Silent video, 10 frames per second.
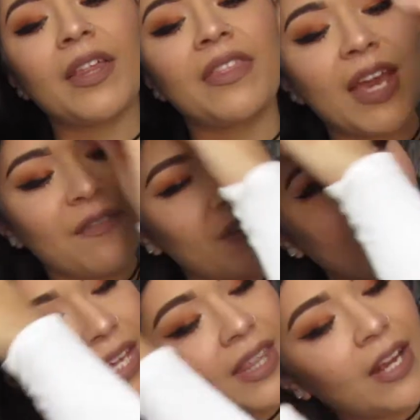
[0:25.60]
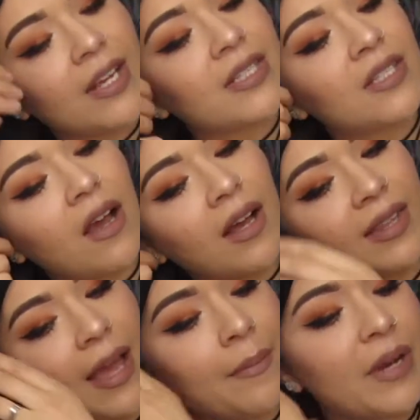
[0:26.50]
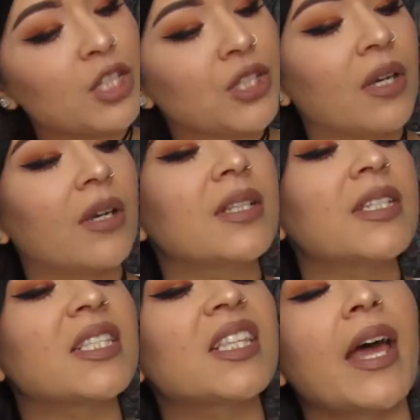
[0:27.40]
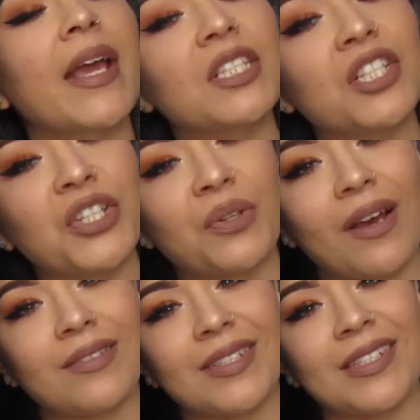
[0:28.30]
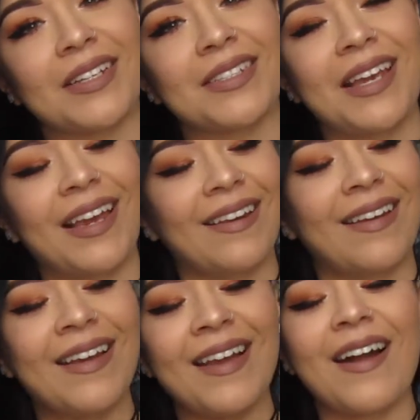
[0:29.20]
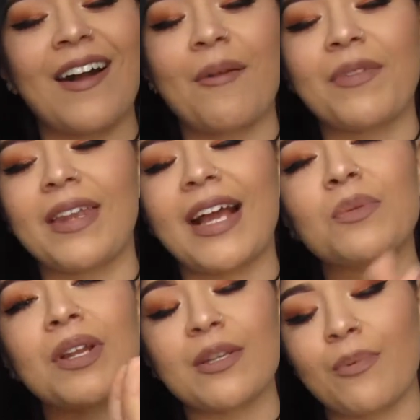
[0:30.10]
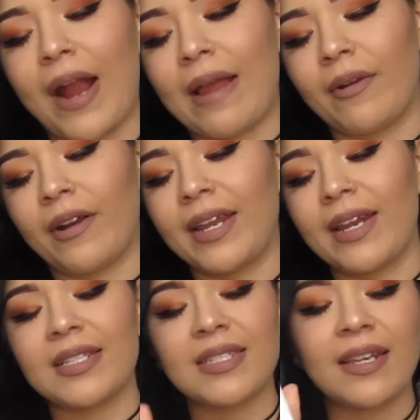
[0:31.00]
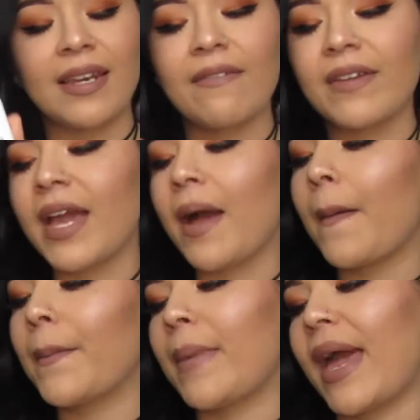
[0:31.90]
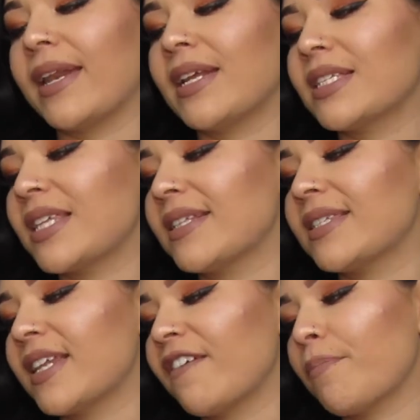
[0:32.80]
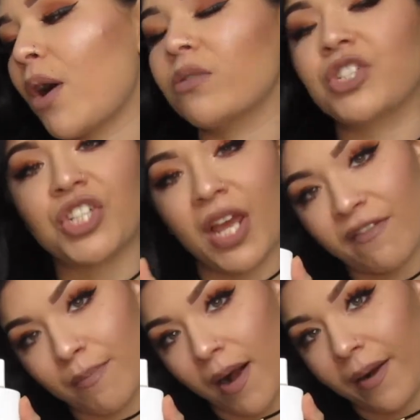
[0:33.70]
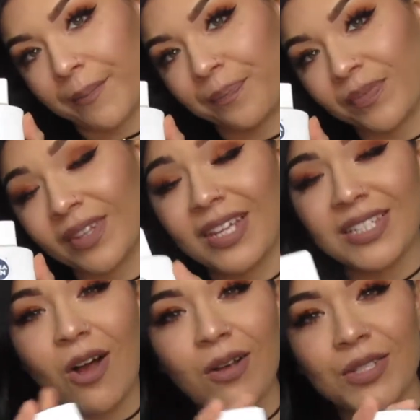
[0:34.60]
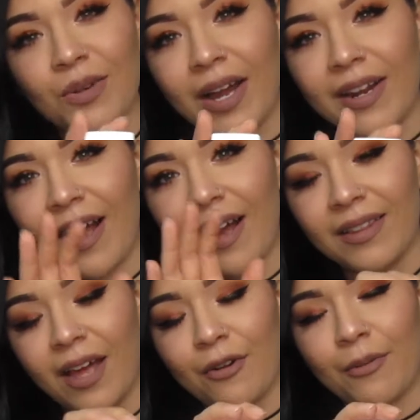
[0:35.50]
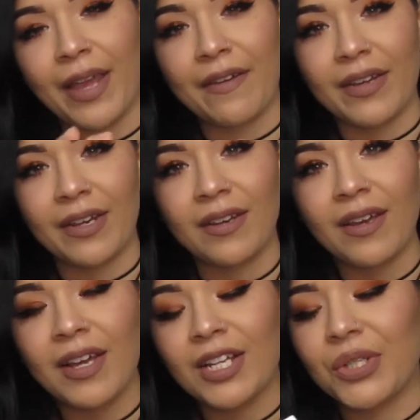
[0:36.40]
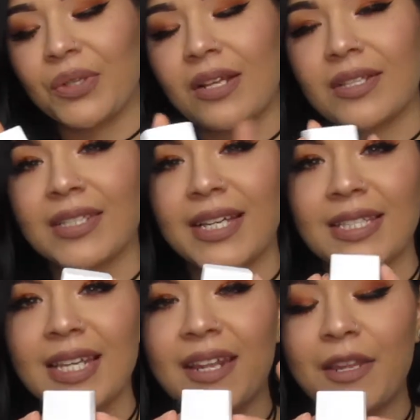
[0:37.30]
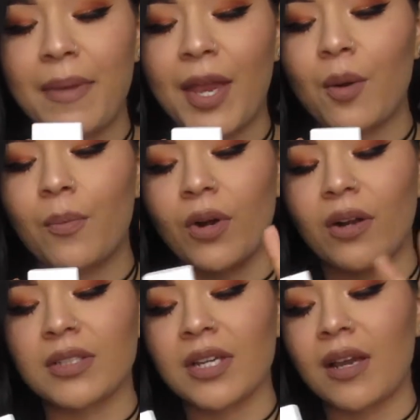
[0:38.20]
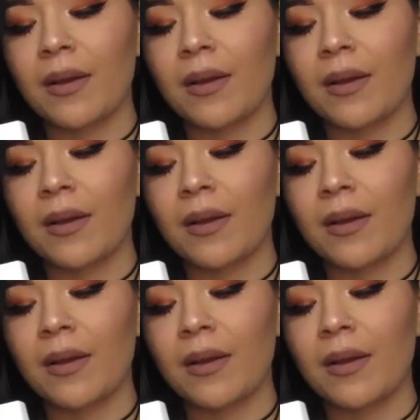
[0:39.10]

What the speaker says: thankfully there is not that much dislikes in 2016. The next one is a primer, and it is the Nivea Men Sensitive Post Shave Balm. This also got a lot of rave in 2016 in the makeup world.